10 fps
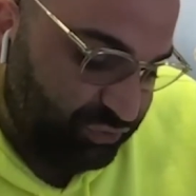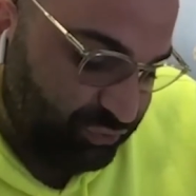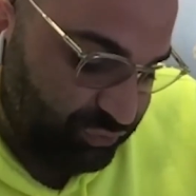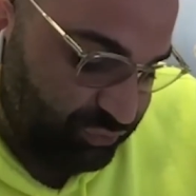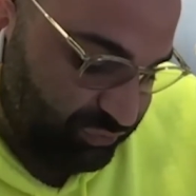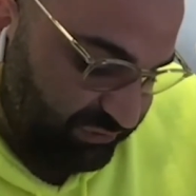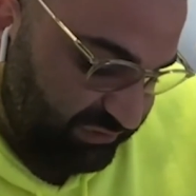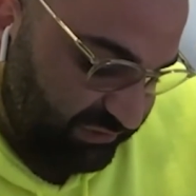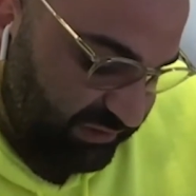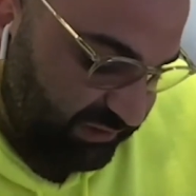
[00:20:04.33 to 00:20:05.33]
To
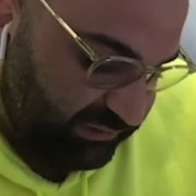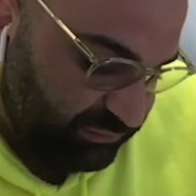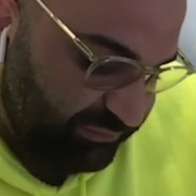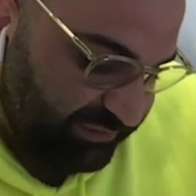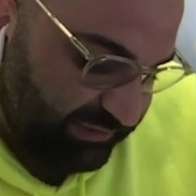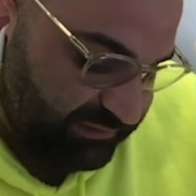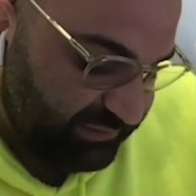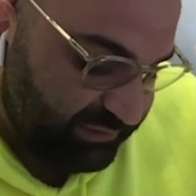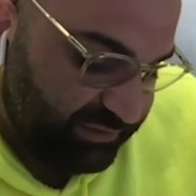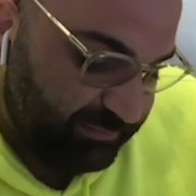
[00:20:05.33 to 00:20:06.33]
conclude things
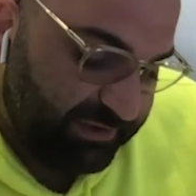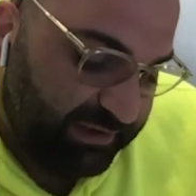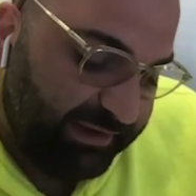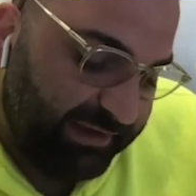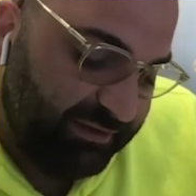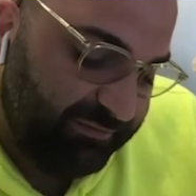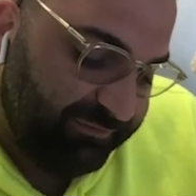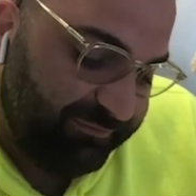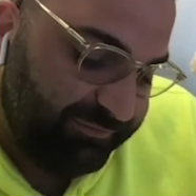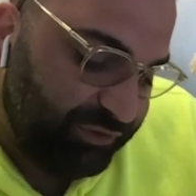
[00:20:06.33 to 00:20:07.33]
a little bit, if
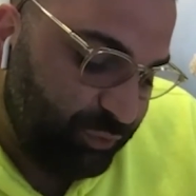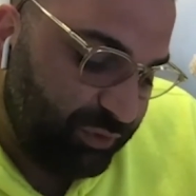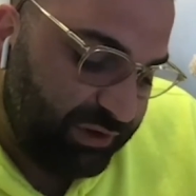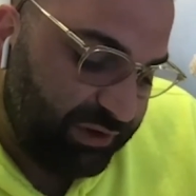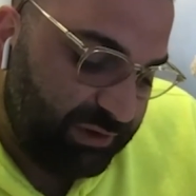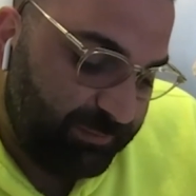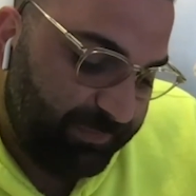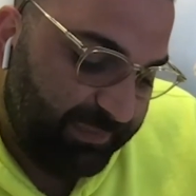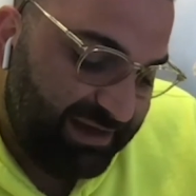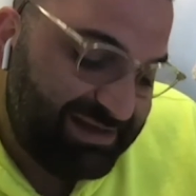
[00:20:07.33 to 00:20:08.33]
you were
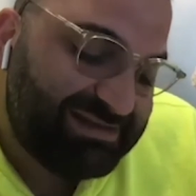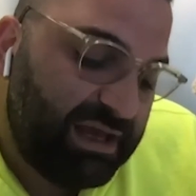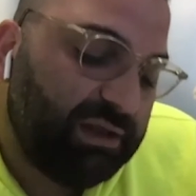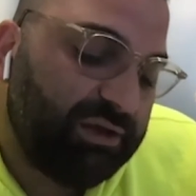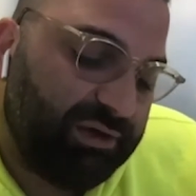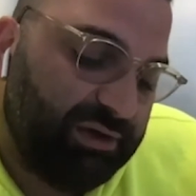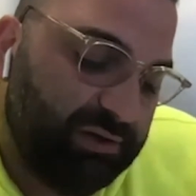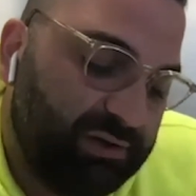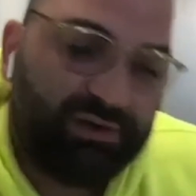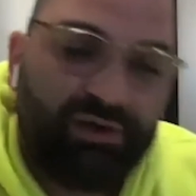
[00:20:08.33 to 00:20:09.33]
a seller
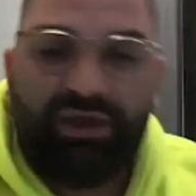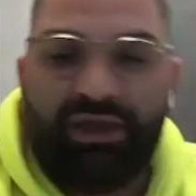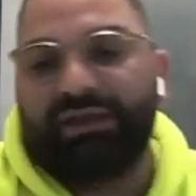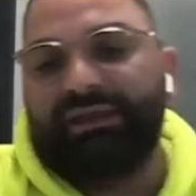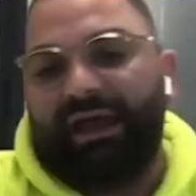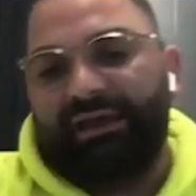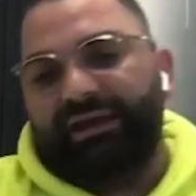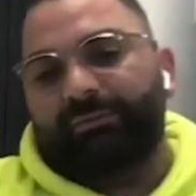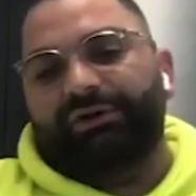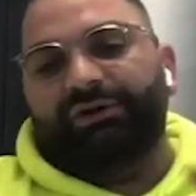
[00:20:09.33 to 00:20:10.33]
in that
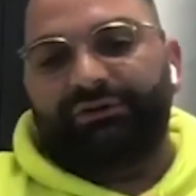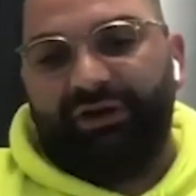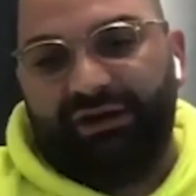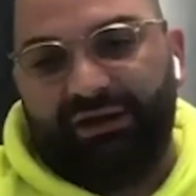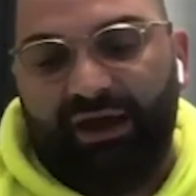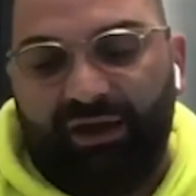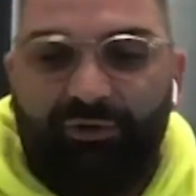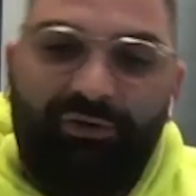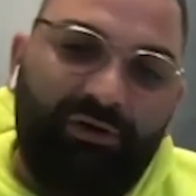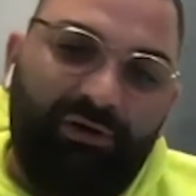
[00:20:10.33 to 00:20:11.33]
neighborhood right now,